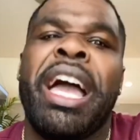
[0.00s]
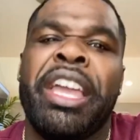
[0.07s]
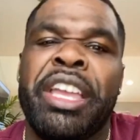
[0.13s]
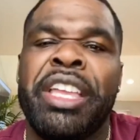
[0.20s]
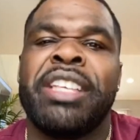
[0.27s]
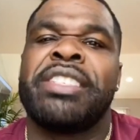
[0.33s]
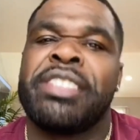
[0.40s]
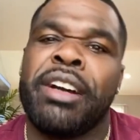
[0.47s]

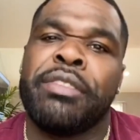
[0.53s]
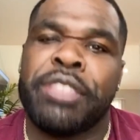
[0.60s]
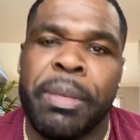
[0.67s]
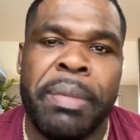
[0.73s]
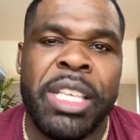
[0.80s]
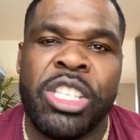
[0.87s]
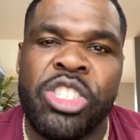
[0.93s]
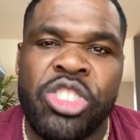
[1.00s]
yourself to
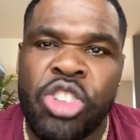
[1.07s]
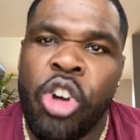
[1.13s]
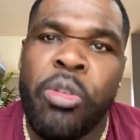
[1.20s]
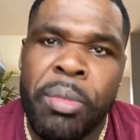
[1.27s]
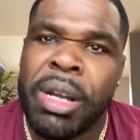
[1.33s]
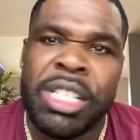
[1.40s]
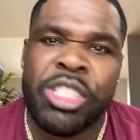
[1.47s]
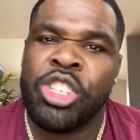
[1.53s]
be so
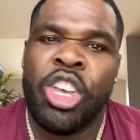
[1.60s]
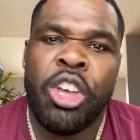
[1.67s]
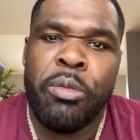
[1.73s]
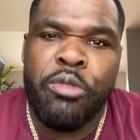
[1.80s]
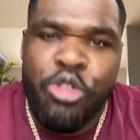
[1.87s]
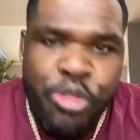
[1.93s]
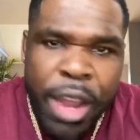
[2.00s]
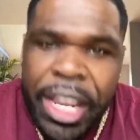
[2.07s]
much
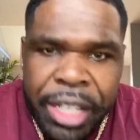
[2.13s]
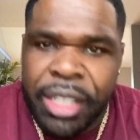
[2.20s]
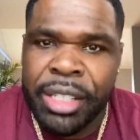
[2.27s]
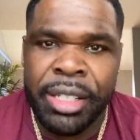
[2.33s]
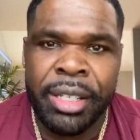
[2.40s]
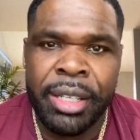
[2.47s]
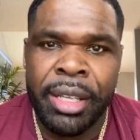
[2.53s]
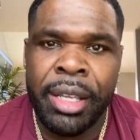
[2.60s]
greater?
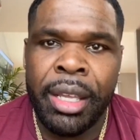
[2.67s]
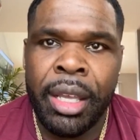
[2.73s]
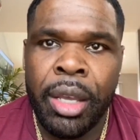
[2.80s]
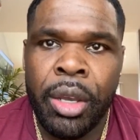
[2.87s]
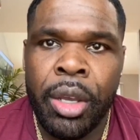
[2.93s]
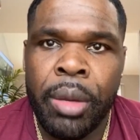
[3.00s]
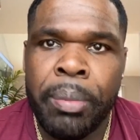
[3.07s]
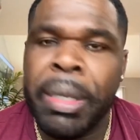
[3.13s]

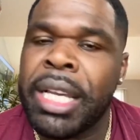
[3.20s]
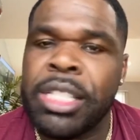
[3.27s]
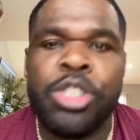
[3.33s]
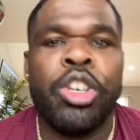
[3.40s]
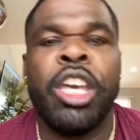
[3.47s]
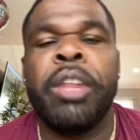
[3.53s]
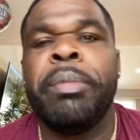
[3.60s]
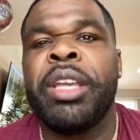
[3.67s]
Because
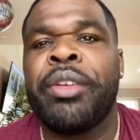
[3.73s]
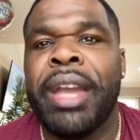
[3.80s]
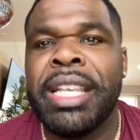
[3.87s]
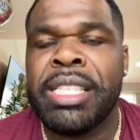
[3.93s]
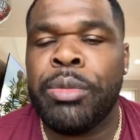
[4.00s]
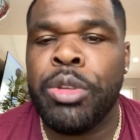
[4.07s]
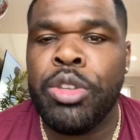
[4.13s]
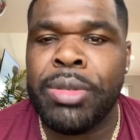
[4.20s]
it'll be
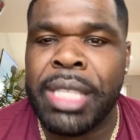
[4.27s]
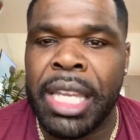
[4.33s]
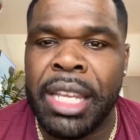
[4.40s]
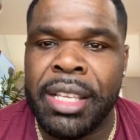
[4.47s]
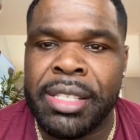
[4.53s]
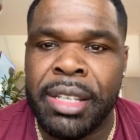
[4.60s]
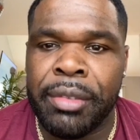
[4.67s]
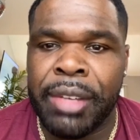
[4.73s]
crazy when you say to
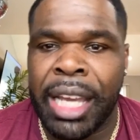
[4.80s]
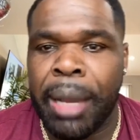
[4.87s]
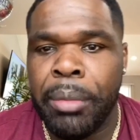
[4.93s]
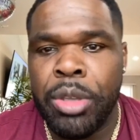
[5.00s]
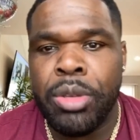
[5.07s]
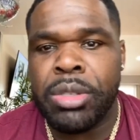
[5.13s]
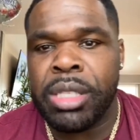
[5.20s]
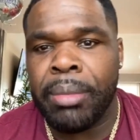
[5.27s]
yourself, like I'm going
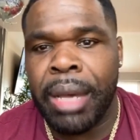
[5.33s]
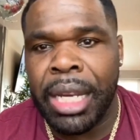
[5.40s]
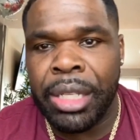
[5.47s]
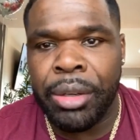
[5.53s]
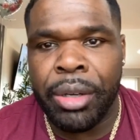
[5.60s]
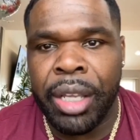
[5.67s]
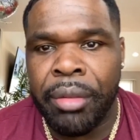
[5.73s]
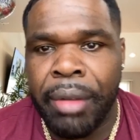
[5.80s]
to use somebody
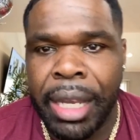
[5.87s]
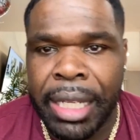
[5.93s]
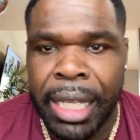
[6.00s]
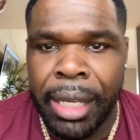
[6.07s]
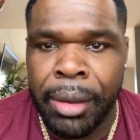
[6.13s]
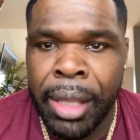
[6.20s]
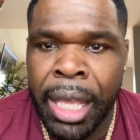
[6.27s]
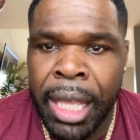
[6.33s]
on here right
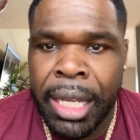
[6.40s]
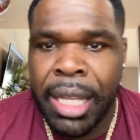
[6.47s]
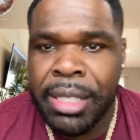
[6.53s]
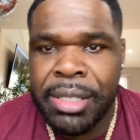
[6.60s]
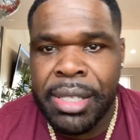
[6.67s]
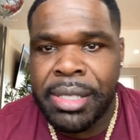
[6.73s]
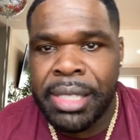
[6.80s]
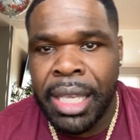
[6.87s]
now. Let's
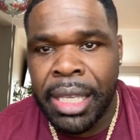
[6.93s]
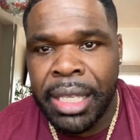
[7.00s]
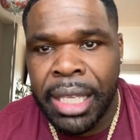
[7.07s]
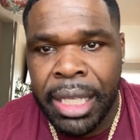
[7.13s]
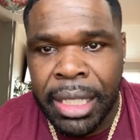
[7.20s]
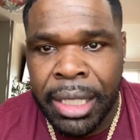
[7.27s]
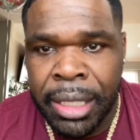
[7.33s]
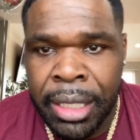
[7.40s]
just say
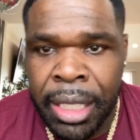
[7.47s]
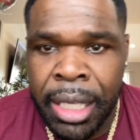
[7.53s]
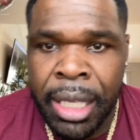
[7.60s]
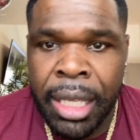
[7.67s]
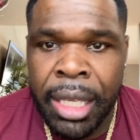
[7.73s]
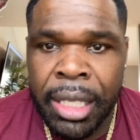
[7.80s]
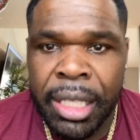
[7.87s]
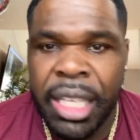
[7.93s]
Keenan.
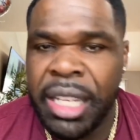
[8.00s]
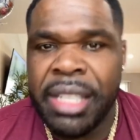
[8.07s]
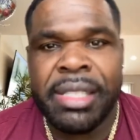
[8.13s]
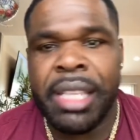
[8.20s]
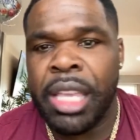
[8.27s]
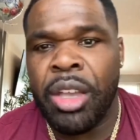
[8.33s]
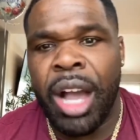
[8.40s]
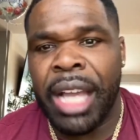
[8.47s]
Keenan
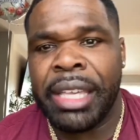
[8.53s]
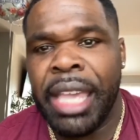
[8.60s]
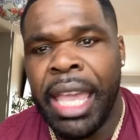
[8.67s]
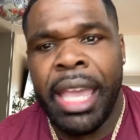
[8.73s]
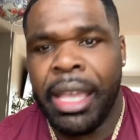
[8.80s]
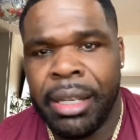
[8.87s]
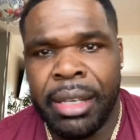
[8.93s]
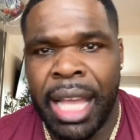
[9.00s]
say, yo, I
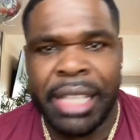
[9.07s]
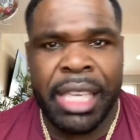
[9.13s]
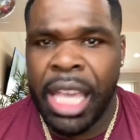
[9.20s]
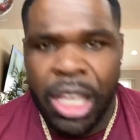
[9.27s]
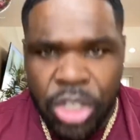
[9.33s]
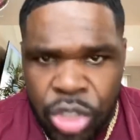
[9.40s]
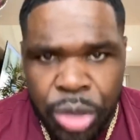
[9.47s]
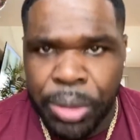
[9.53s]

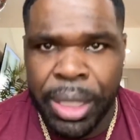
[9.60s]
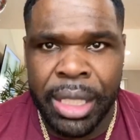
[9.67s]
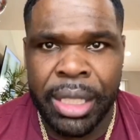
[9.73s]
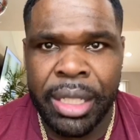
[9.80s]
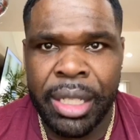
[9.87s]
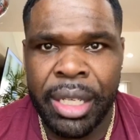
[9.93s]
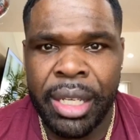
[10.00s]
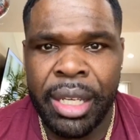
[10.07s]
can't do it.
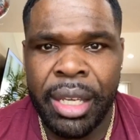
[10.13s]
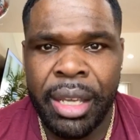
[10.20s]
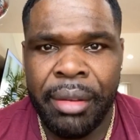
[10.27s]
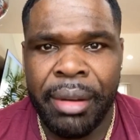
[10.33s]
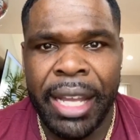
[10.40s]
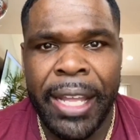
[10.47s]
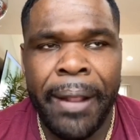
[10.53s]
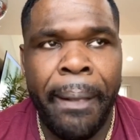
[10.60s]

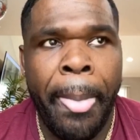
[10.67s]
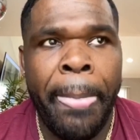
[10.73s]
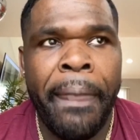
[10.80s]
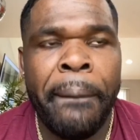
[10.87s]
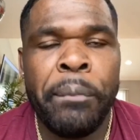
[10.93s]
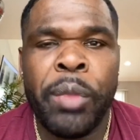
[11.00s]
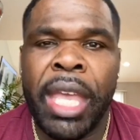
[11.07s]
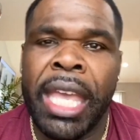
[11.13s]
Right?
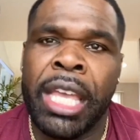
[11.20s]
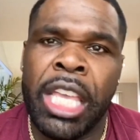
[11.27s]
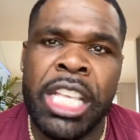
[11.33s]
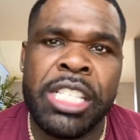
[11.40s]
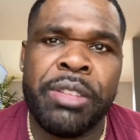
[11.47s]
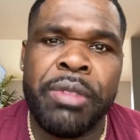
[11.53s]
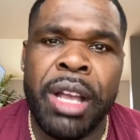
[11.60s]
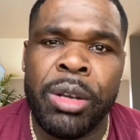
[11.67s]
And
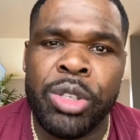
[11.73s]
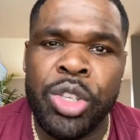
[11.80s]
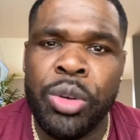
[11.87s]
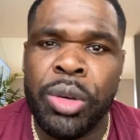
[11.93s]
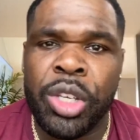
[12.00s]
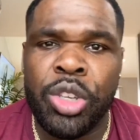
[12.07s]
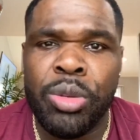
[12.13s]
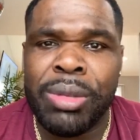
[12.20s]
he's around Q
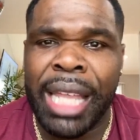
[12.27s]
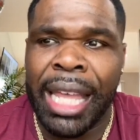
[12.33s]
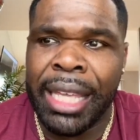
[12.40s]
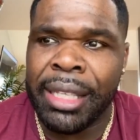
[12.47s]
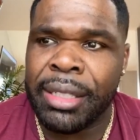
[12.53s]
and Q like,